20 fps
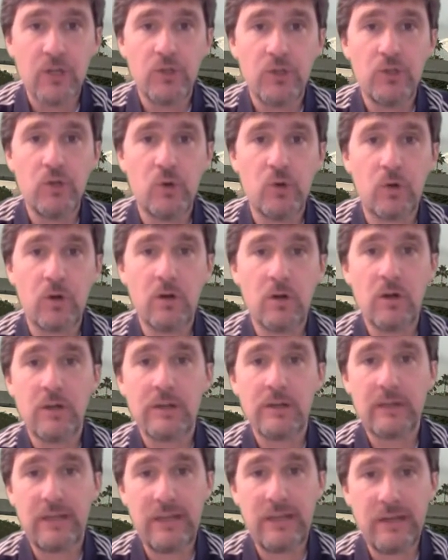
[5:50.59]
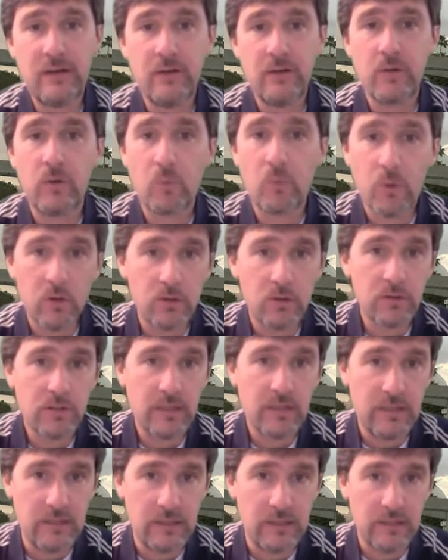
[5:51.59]
your key to the world
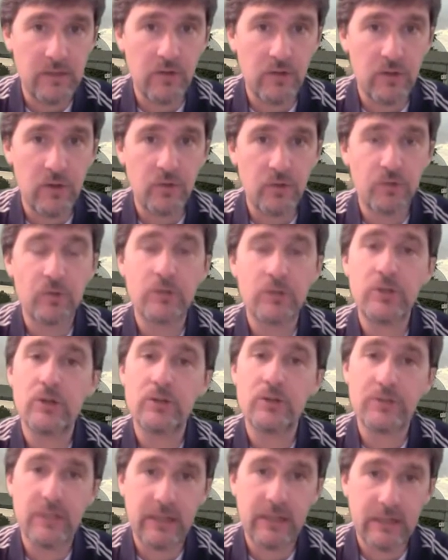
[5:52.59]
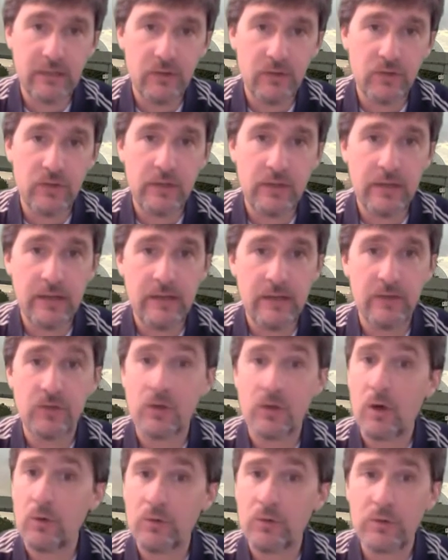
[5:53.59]
key is also your tickets, and again, it's
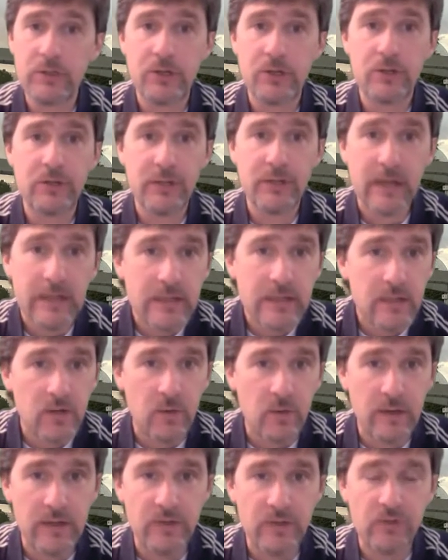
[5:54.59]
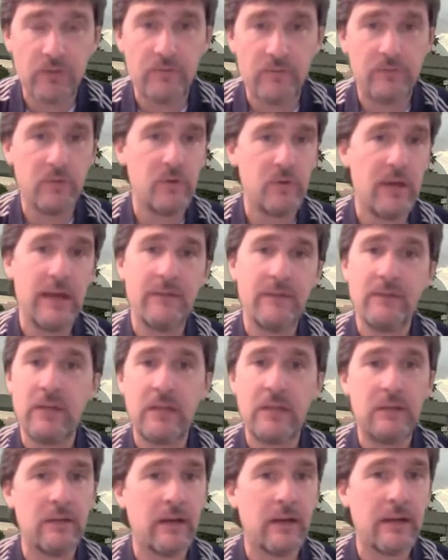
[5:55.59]
also your dining credits if you have
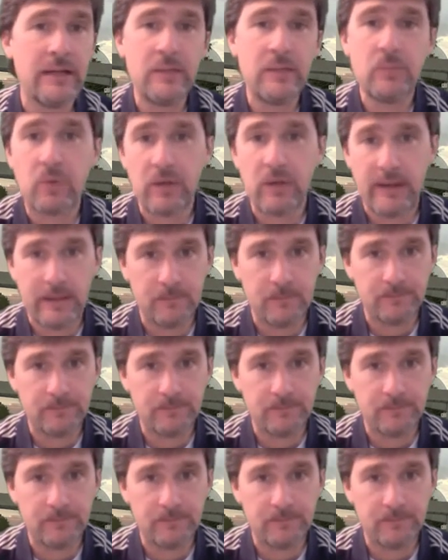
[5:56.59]
any dining plan.